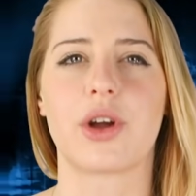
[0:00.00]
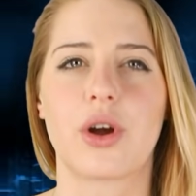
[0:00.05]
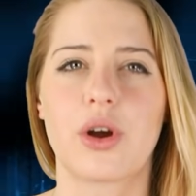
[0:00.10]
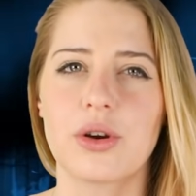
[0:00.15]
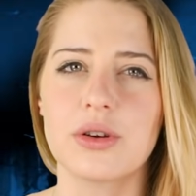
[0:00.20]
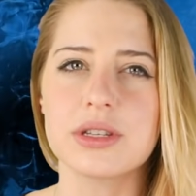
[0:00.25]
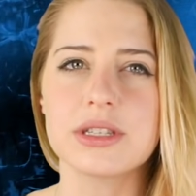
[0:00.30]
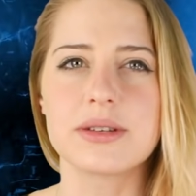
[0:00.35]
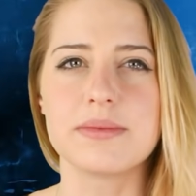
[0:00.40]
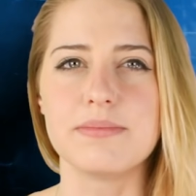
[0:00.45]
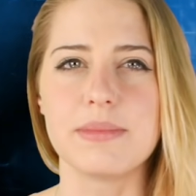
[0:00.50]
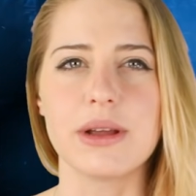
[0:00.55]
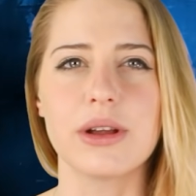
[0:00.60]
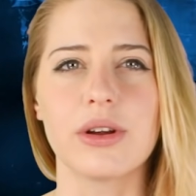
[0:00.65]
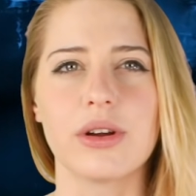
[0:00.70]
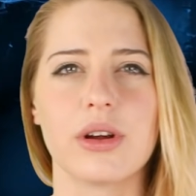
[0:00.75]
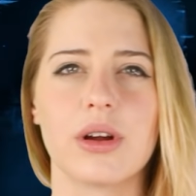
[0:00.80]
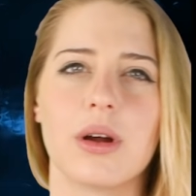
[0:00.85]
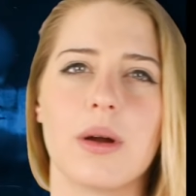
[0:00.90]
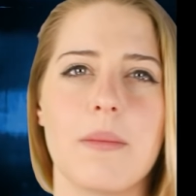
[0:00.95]
Cursed
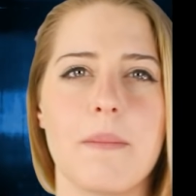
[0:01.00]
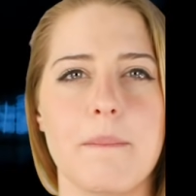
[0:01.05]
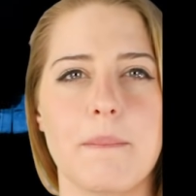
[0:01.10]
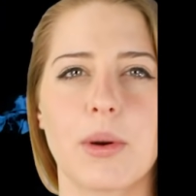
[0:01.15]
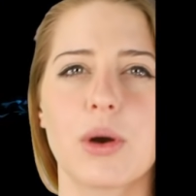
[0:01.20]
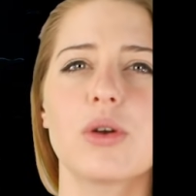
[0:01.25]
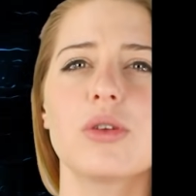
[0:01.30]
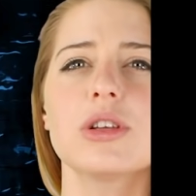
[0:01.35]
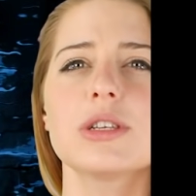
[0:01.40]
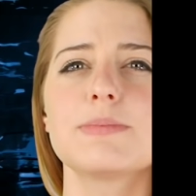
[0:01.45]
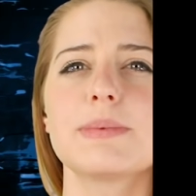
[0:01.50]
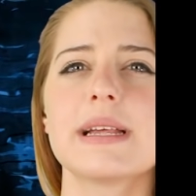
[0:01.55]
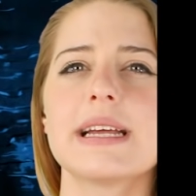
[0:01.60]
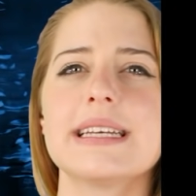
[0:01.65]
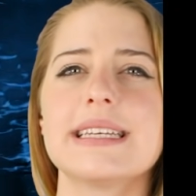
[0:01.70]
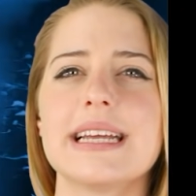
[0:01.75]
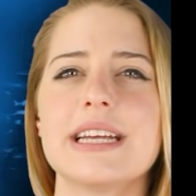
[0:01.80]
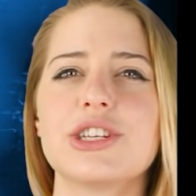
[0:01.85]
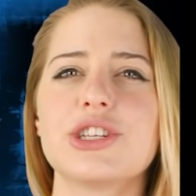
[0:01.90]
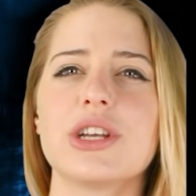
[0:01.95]
Mirror. Myrtle's
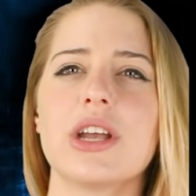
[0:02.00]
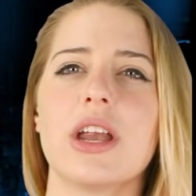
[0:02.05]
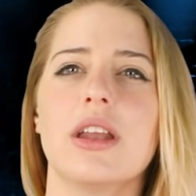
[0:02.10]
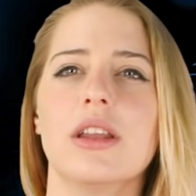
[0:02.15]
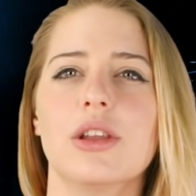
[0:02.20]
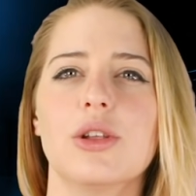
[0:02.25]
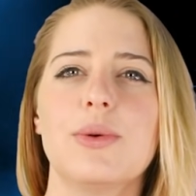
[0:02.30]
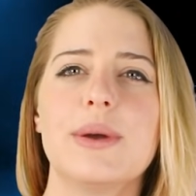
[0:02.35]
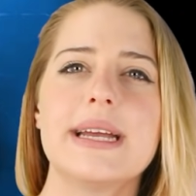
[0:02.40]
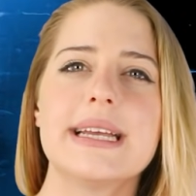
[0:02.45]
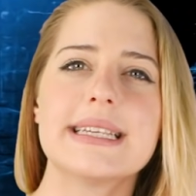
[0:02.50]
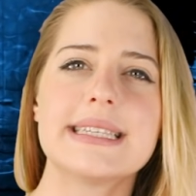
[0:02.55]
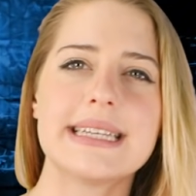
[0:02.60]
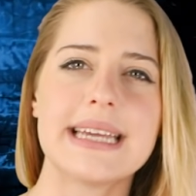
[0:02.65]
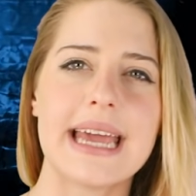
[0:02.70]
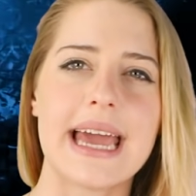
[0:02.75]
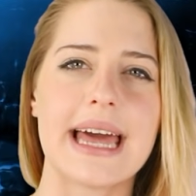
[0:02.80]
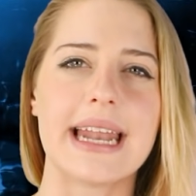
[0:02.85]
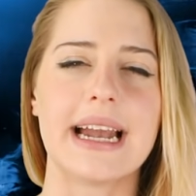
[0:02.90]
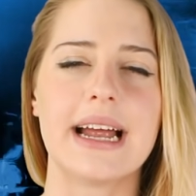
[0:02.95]
Plantation in
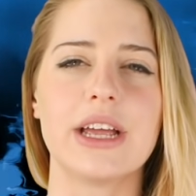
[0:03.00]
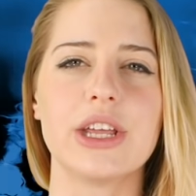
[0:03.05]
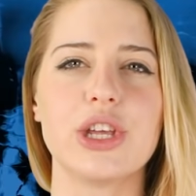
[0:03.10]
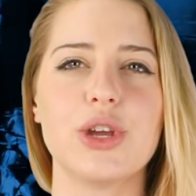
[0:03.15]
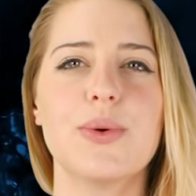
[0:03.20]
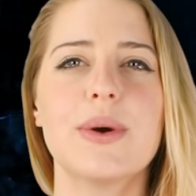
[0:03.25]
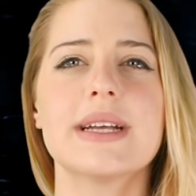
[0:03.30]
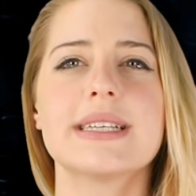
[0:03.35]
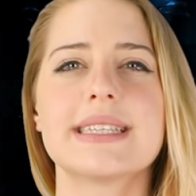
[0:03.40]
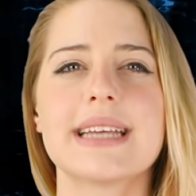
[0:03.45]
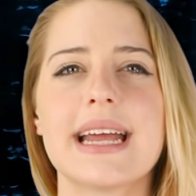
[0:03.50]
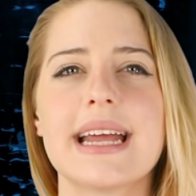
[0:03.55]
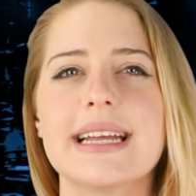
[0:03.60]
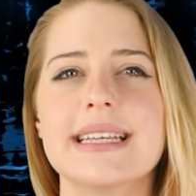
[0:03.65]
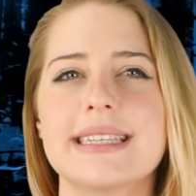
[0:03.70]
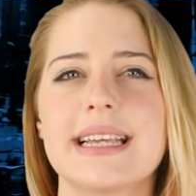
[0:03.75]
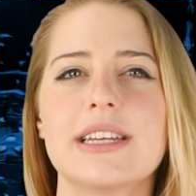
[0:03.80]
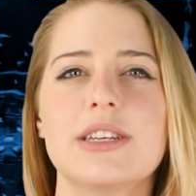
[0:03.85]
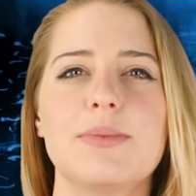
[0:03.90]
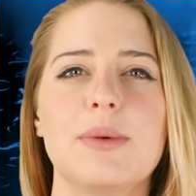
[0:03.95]
Louisiana, U S A
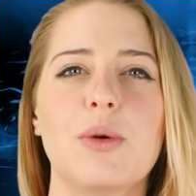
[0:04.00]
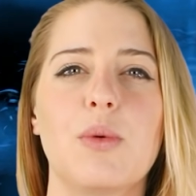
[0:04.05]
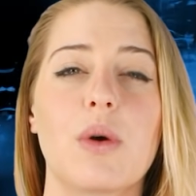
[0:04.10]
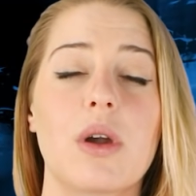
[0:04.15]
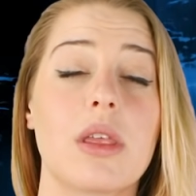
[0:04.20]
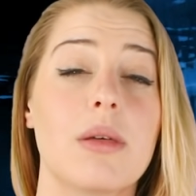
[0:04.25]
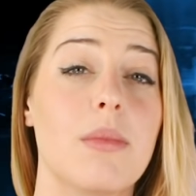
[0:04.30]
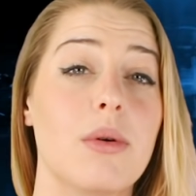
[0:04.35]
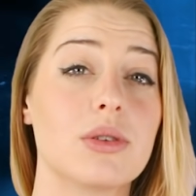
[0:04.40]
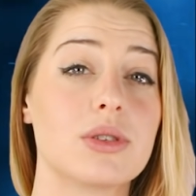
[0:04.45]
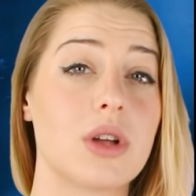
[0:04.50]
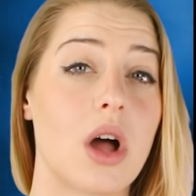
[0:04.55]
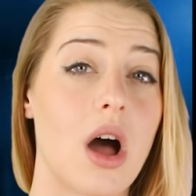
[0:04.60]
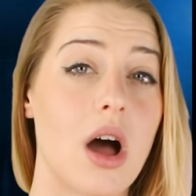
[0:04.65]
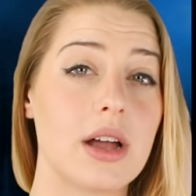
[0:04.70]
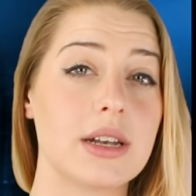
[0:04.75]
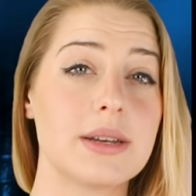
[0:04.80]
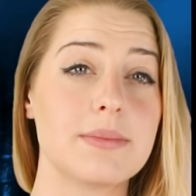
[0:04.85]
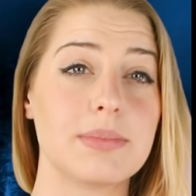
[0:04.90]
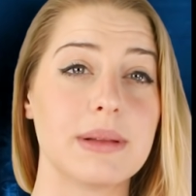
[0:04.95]
is said to be one of the most
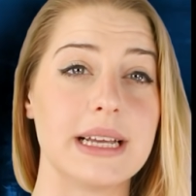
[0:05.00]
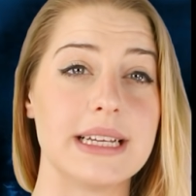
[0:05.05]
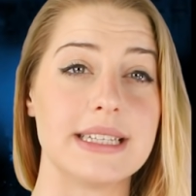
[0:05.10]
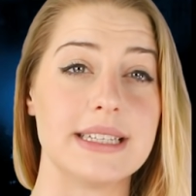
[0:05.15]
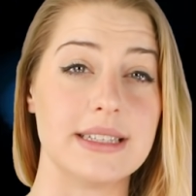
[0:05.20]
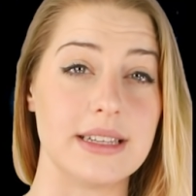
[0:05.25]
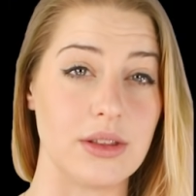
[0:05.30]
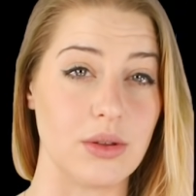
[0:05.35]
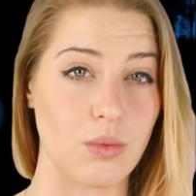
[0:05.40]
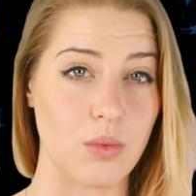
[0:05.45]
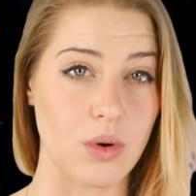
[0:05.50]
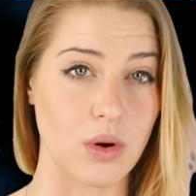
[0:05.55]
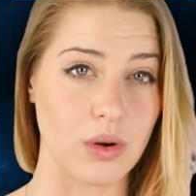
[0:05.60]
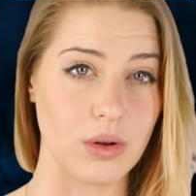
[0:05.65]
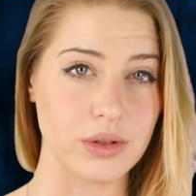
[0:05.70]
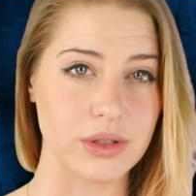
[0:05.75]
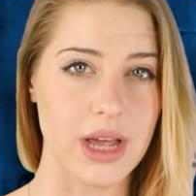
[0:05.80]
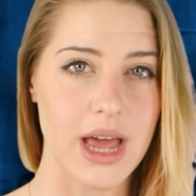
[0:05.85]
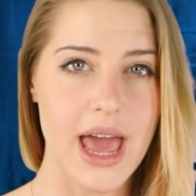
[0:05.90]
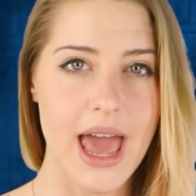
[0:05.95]
haunted places in the
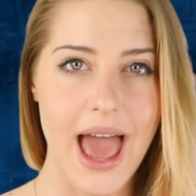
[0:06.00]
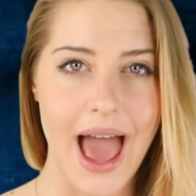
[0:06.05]
world.